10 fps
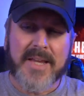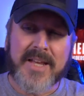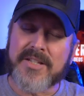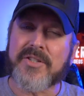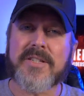
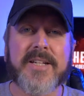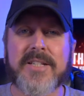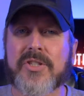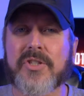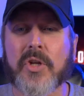it's
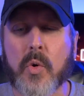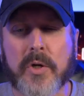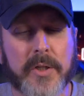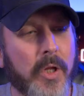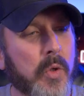so
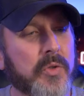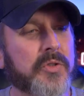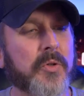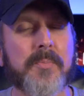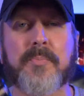close.
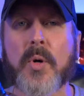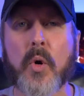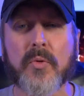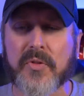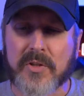They're
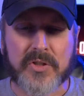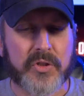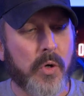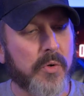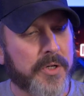both
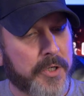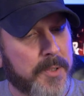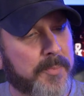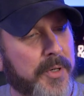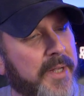so
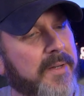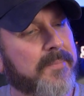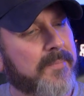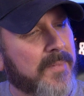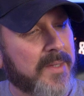good, but
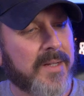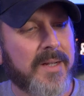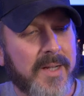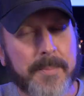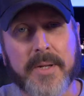
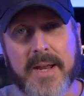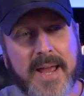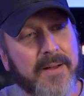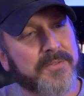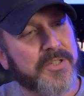I'm gonna
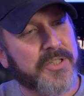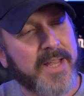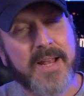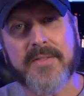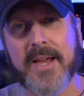have to
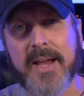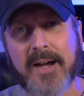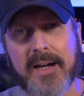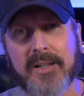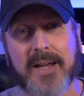say that
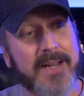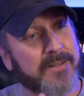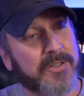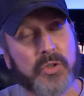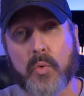I
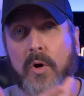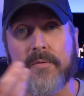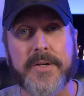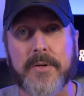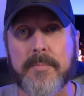like the
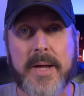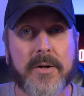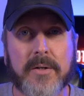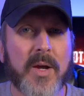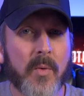12 year
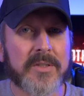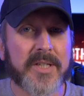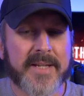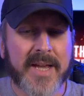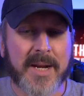better. And once
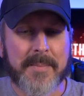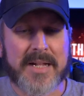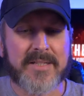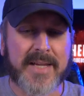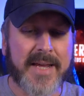again, I'm
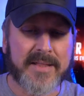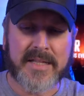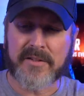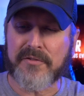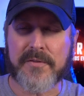not saying
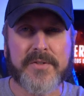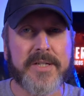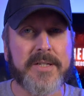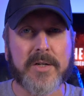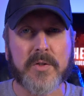that the
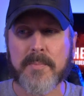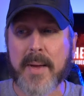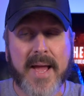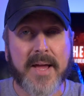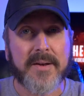15 year is
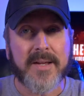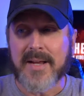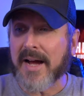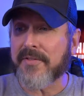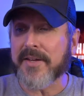bad.
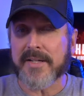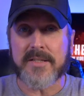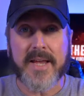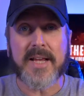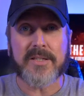I think it
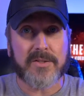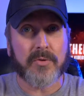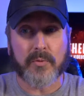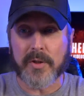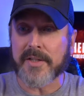tastes
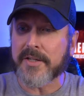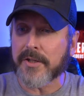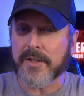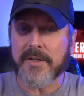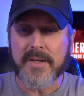really
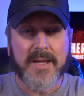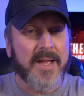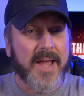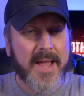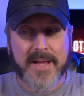good,
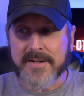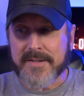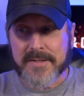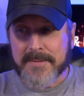and